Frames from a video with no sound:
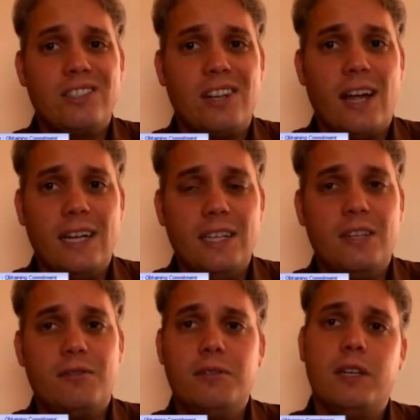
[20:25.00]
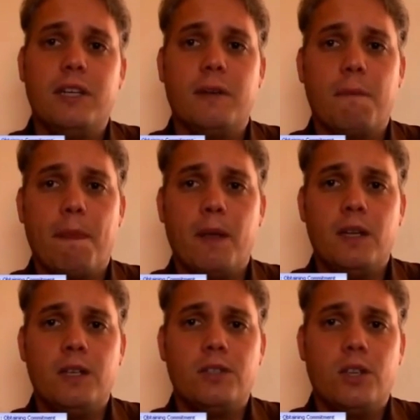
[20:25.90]
slightly differently.
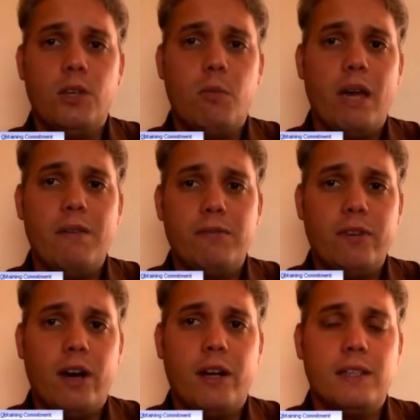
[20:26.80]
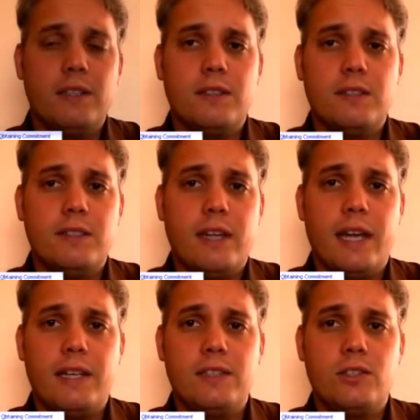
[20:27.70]
So you may find
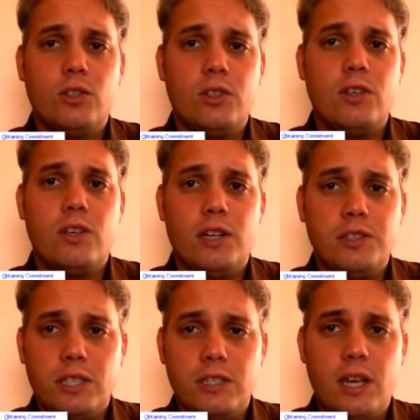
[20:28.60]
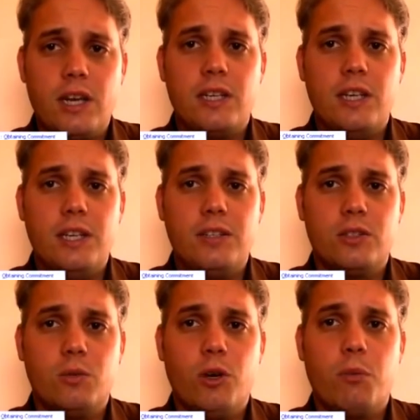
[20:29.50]
that certain closing
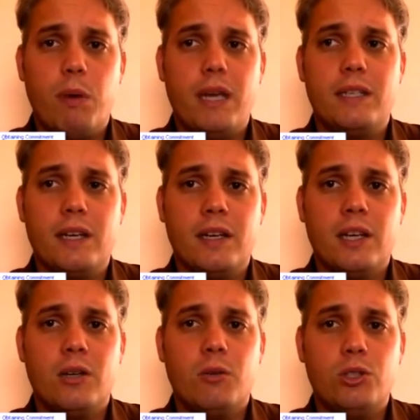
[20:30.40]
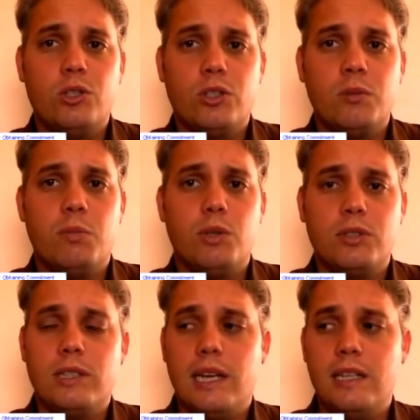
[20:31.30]
techniques work better with certain
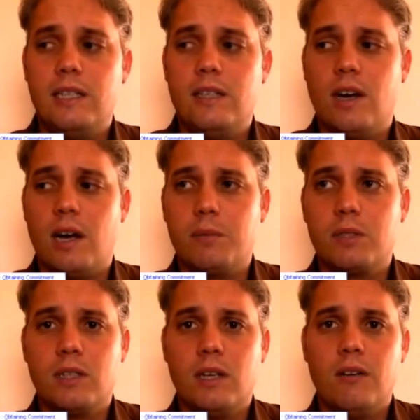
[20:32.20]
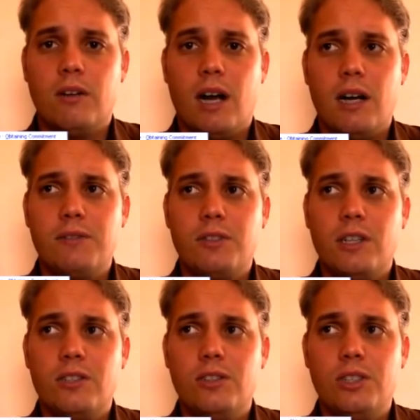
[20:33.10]
personality types. I've
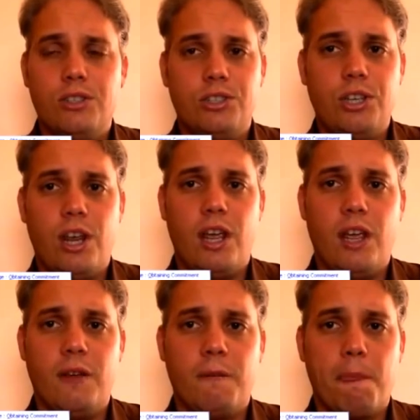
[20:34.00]
tried to just share